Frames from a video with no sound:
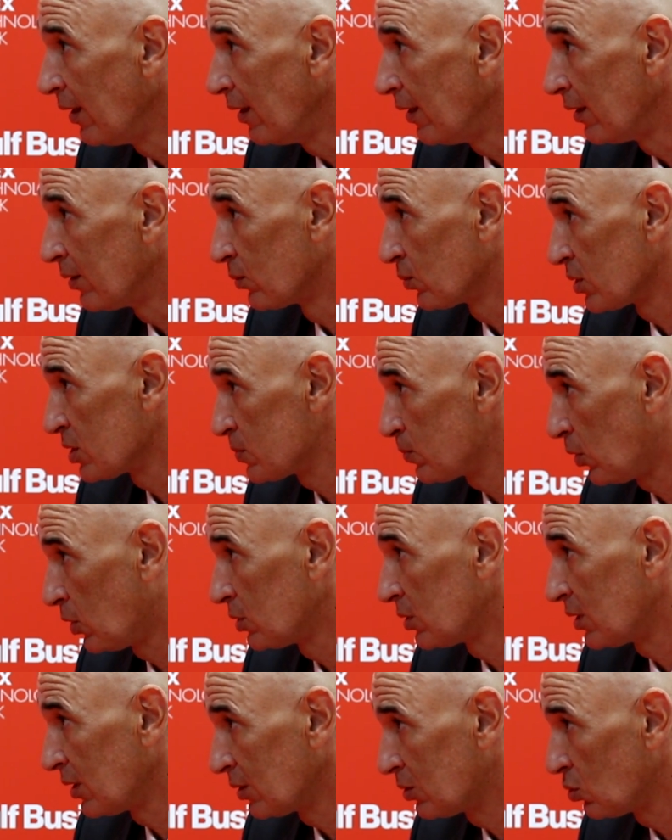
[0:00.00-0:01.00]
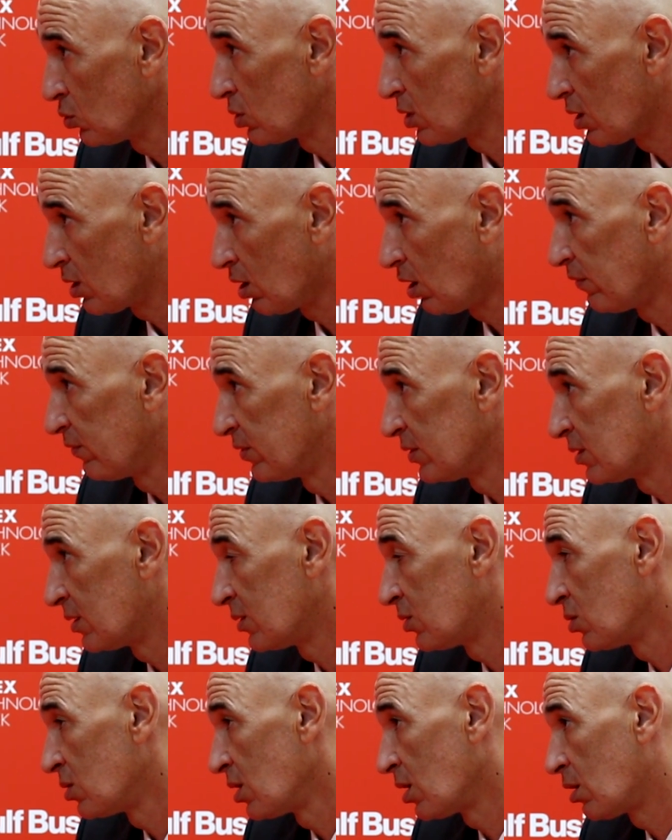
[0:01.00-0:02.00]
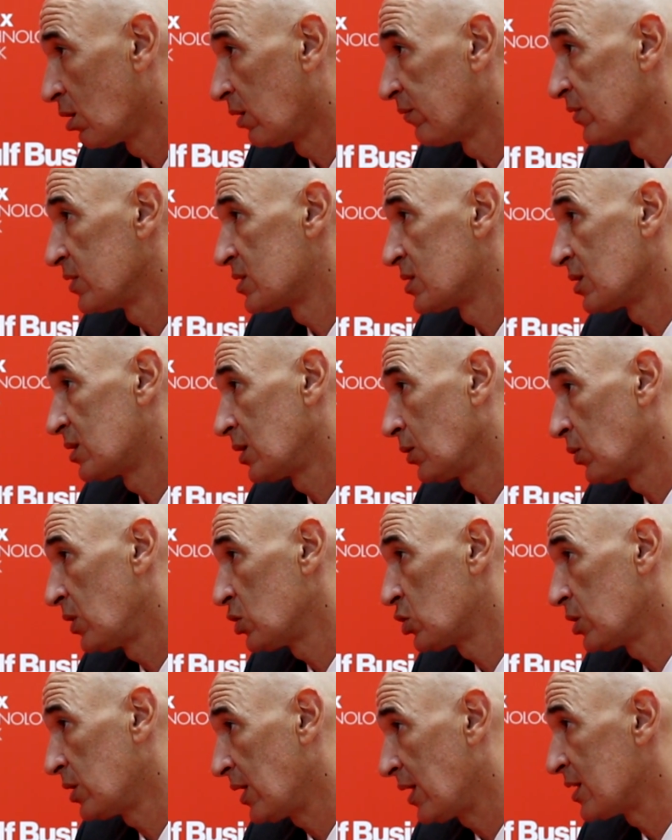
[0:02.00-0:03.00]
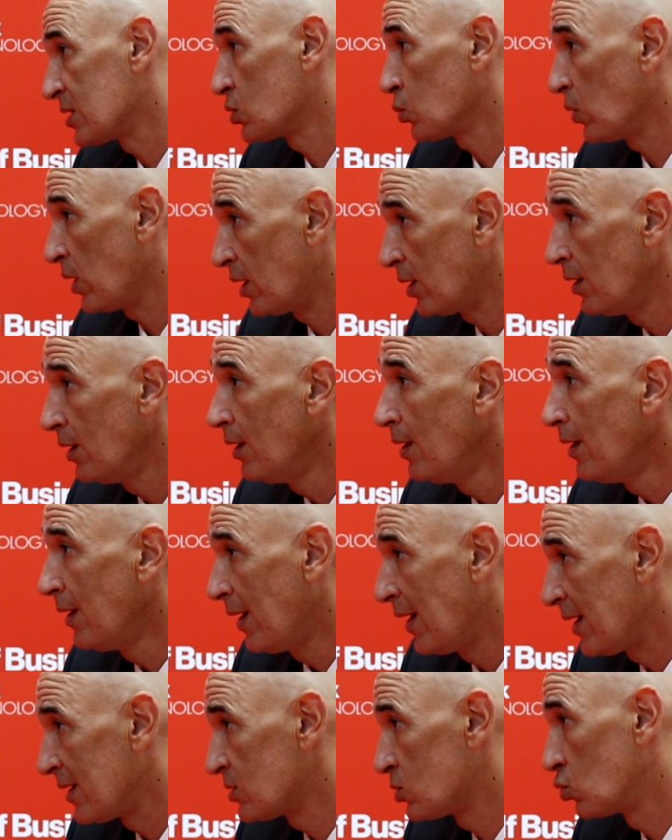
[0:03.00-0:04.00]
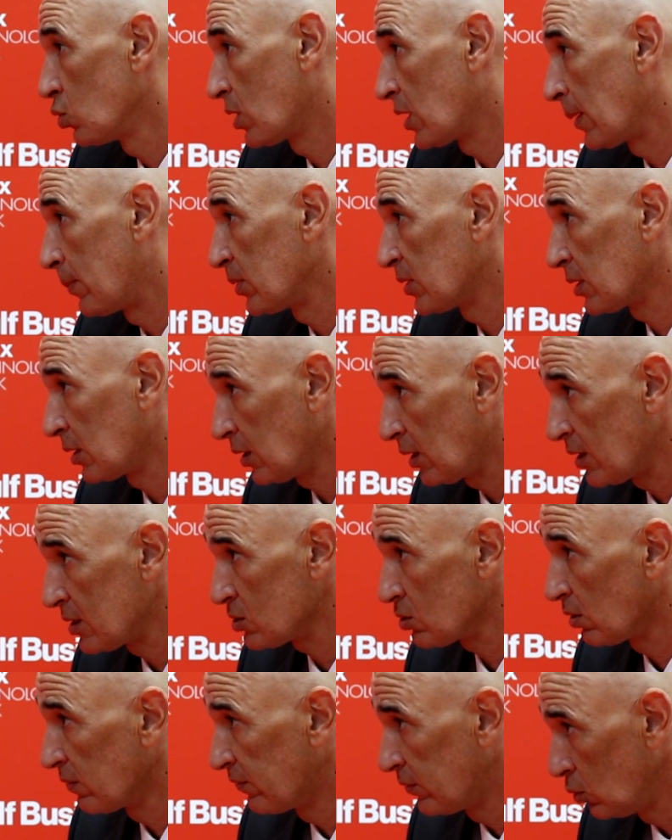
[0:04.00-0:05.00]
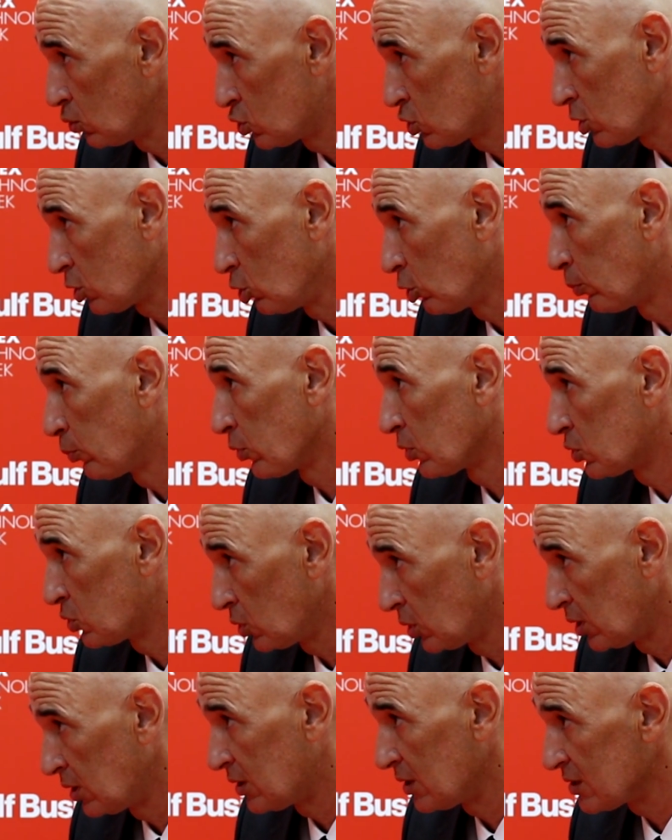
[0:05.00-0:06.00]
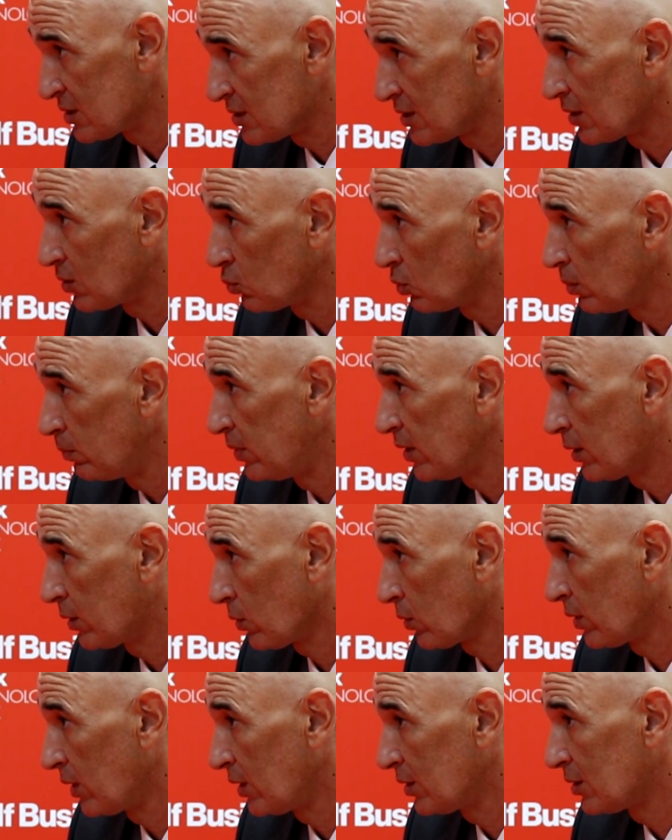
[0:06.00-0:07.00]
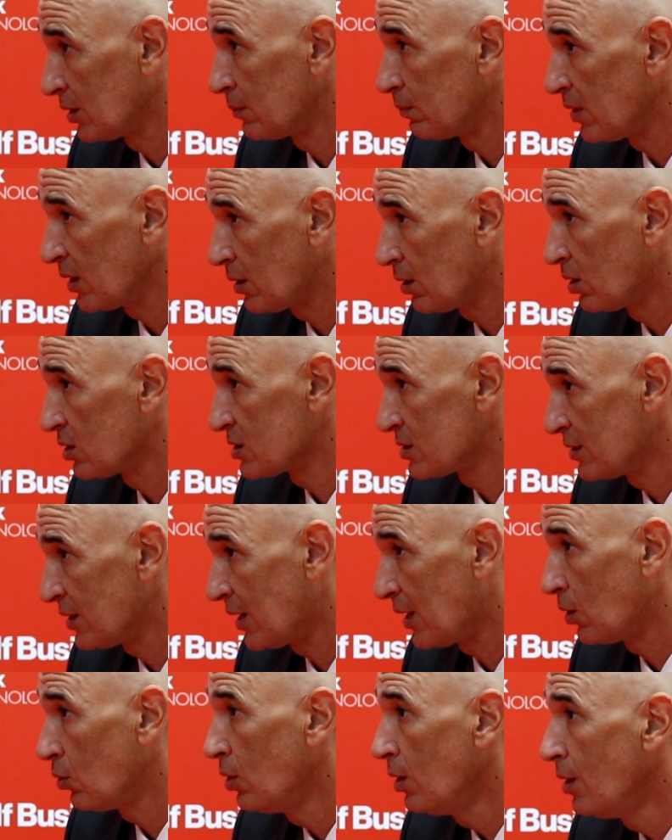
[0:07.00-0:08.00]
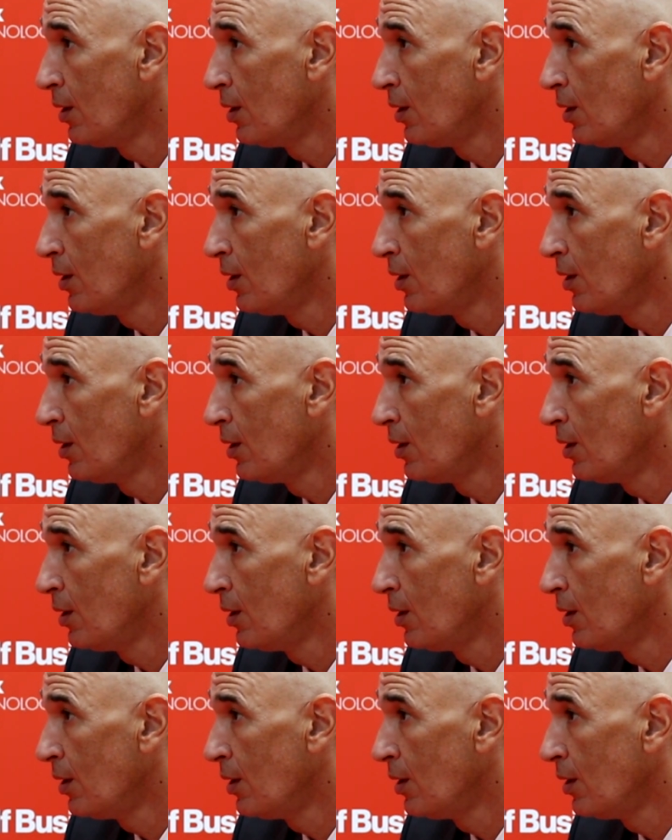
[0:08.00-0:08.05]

in responding to the COVID situation, as well as to capitalize on future opportunities that will be created, because now